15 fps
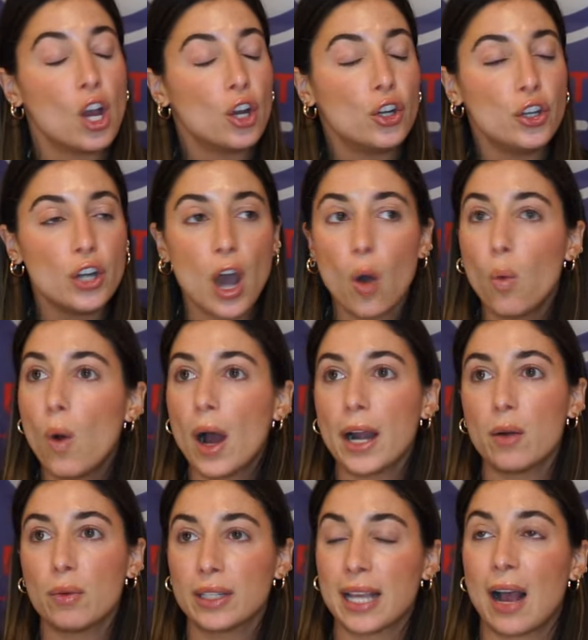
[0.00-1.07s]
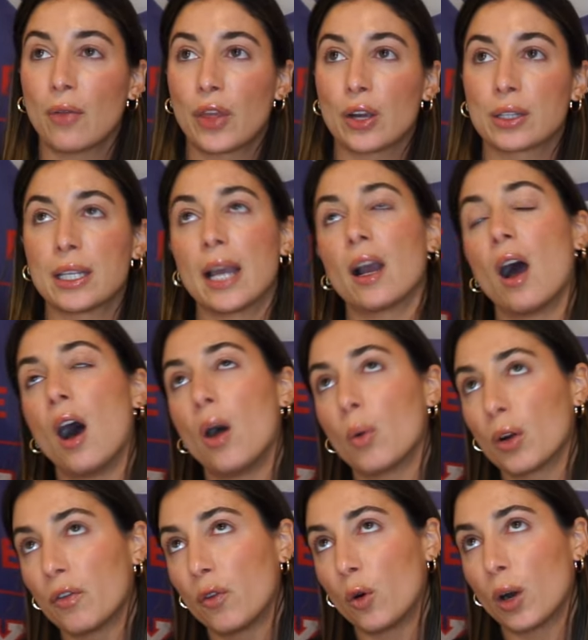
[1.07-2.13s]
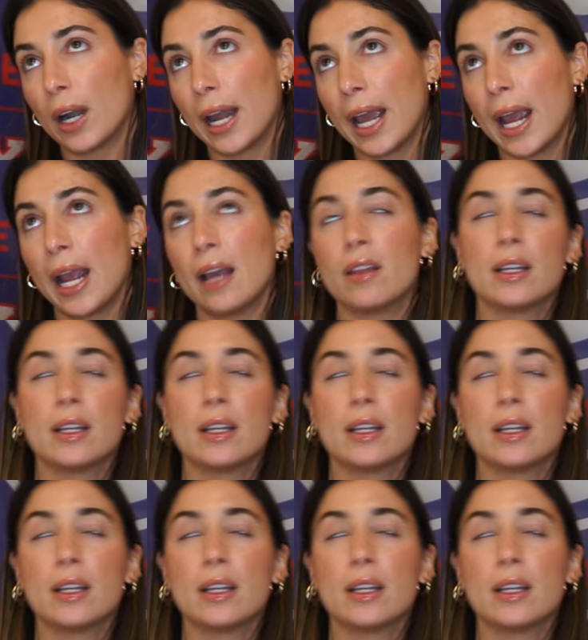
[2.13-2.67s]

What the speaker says: No one was out there saying, oh, we're 4-8,